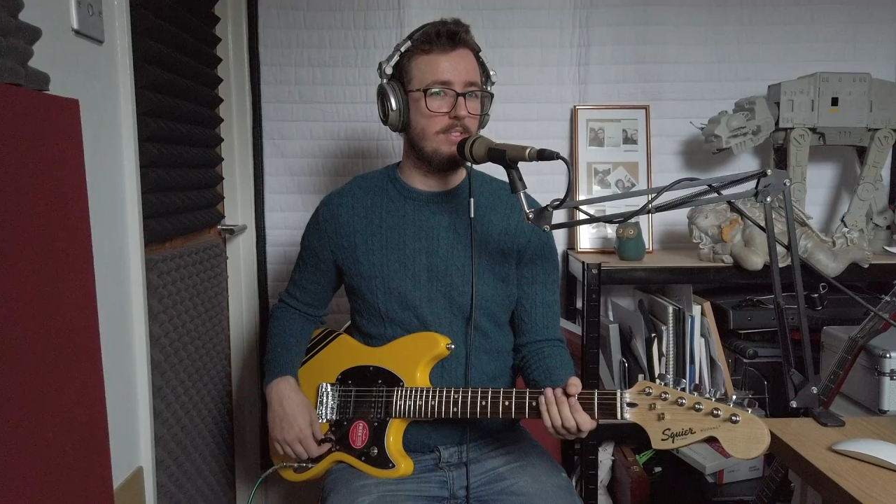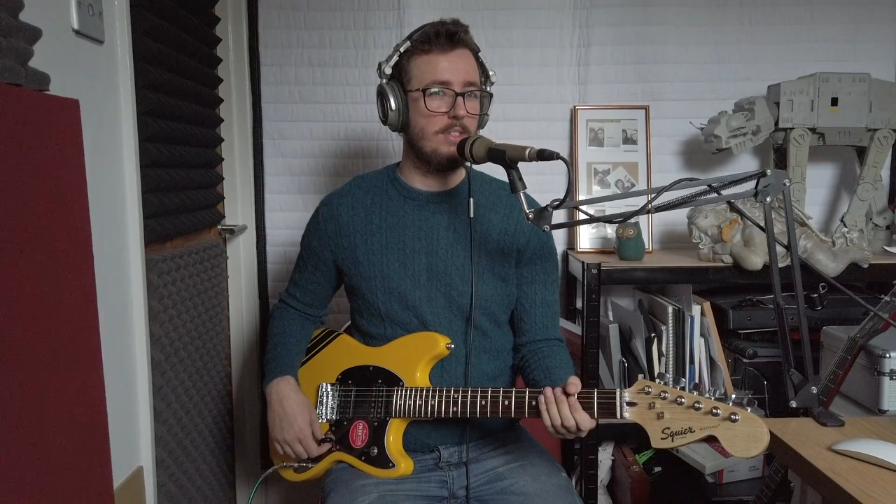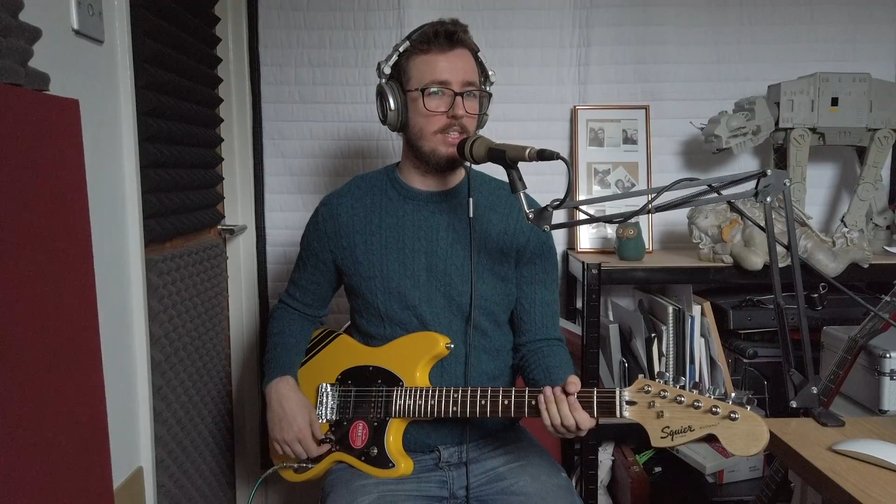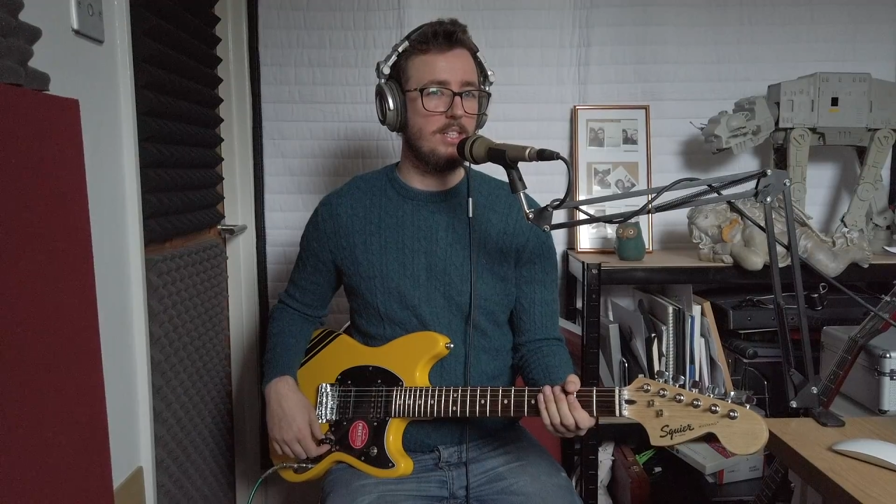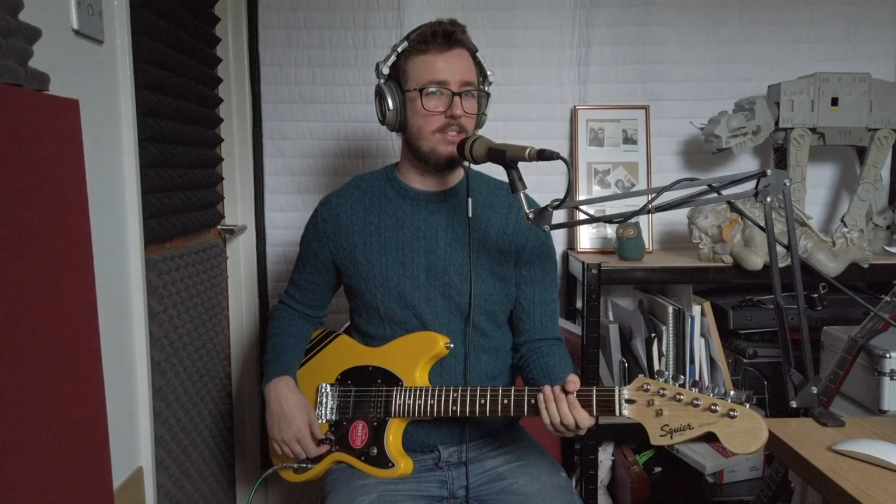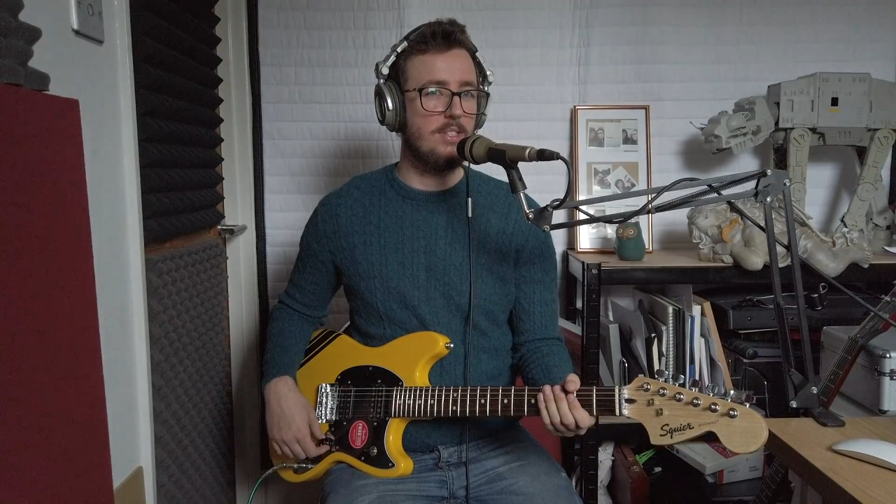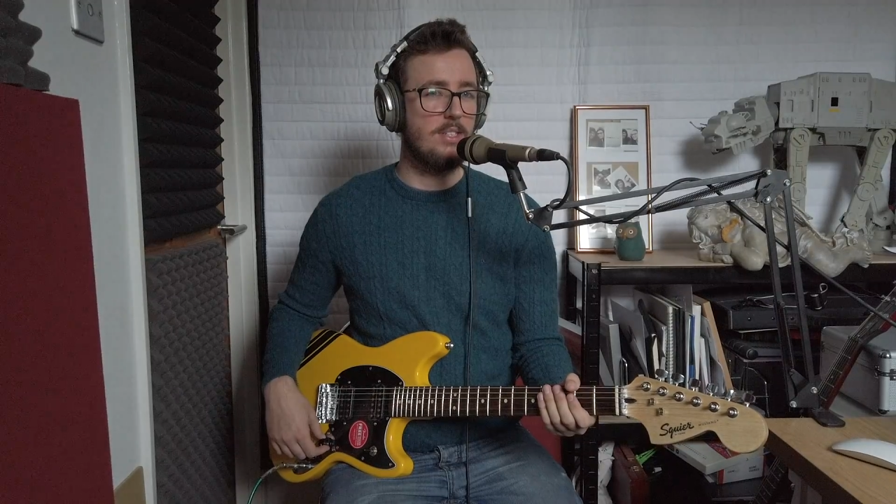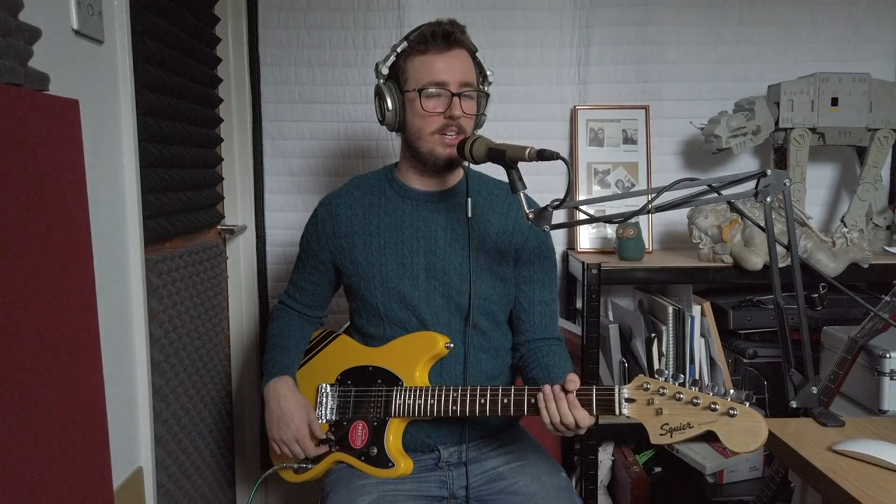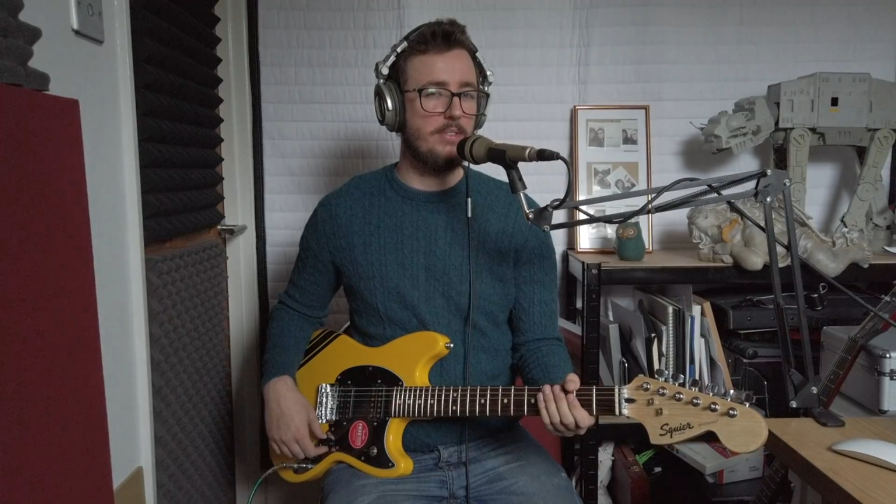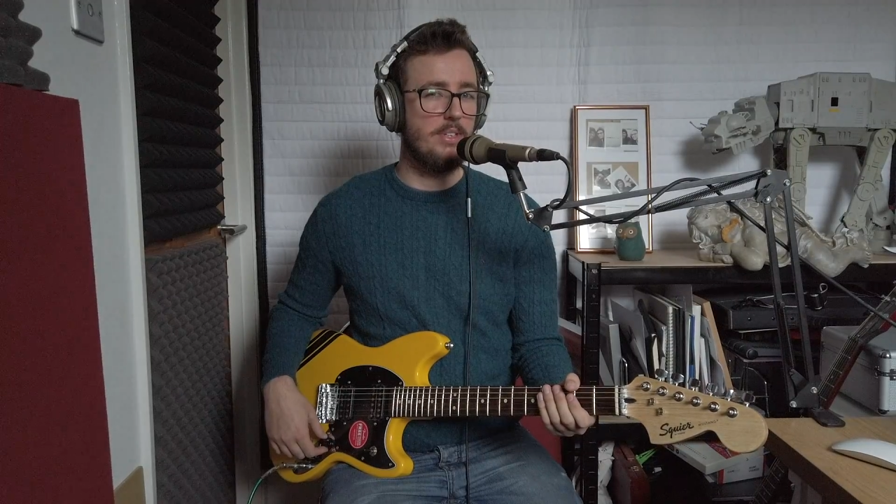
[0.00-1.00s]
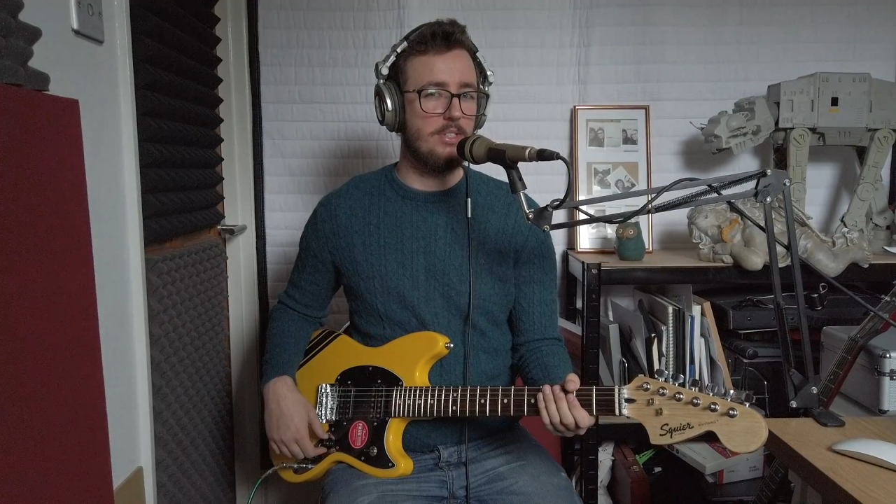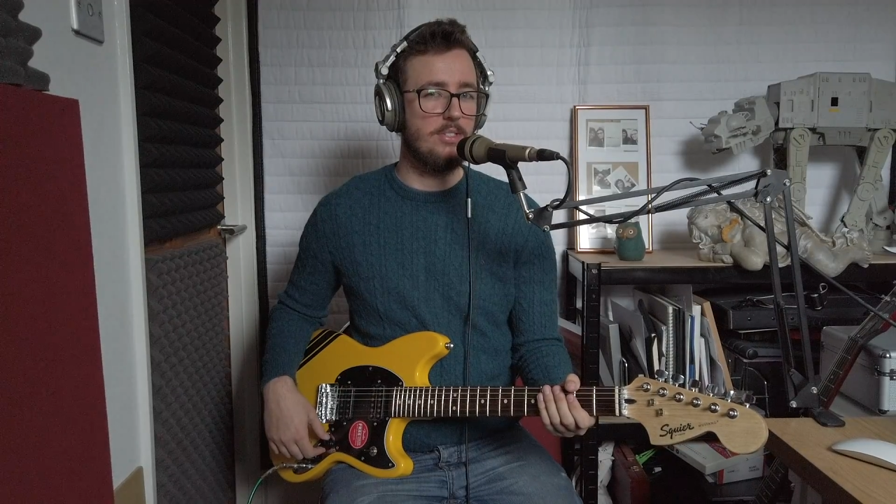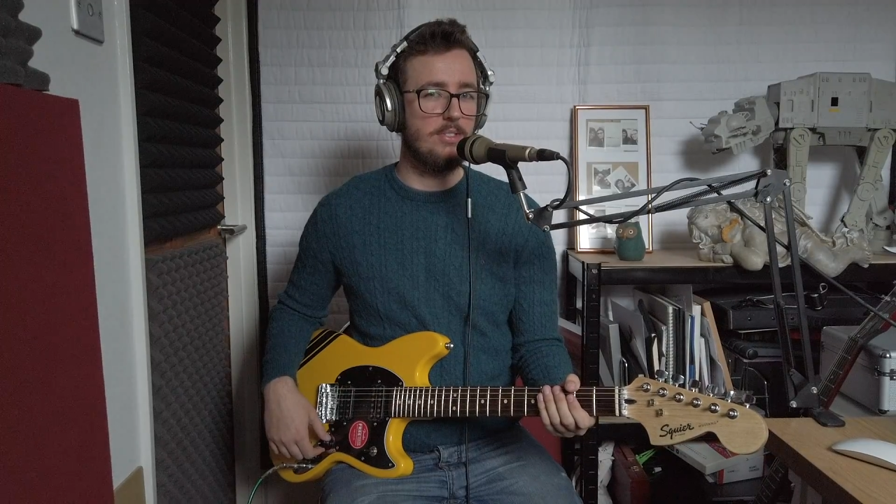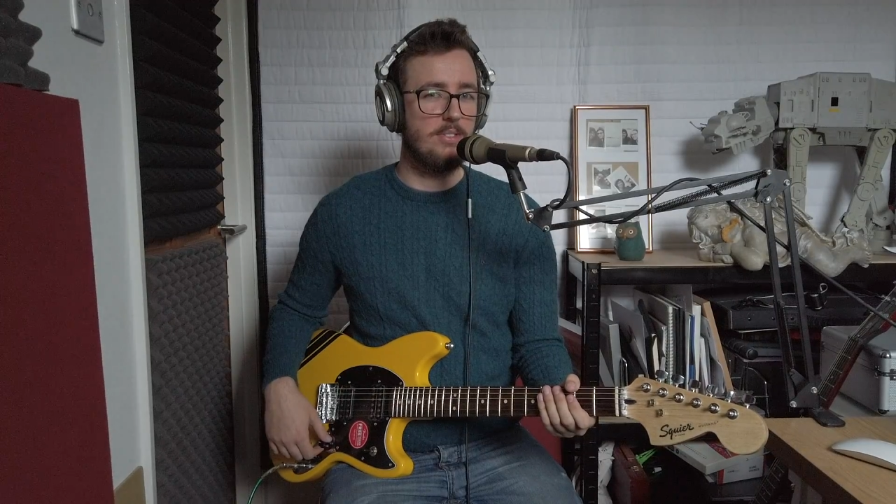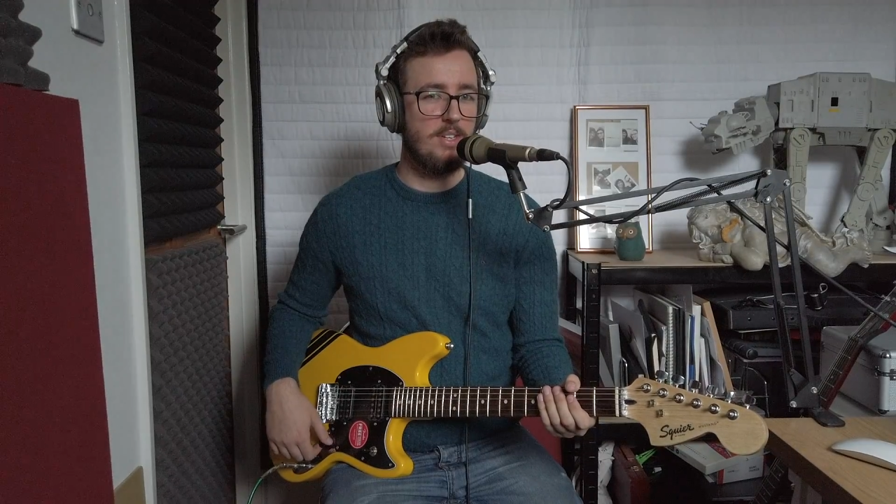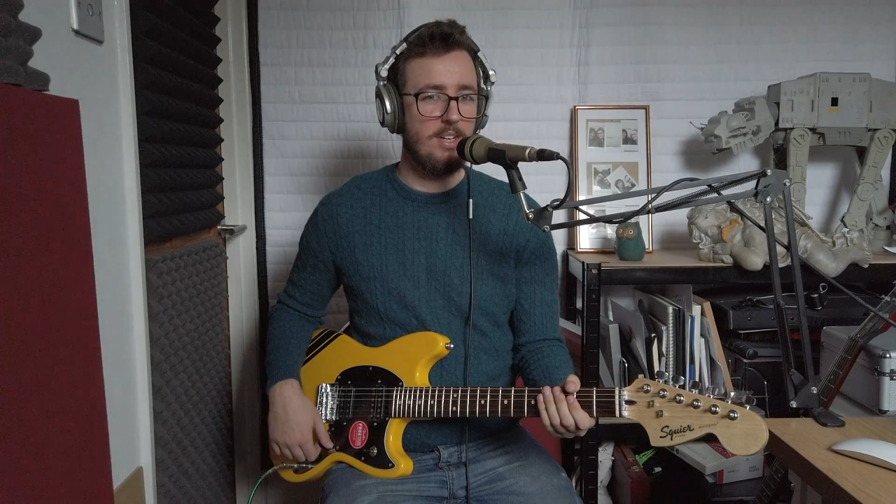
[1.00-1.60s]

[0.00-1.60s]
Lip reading: this is kind of an issue.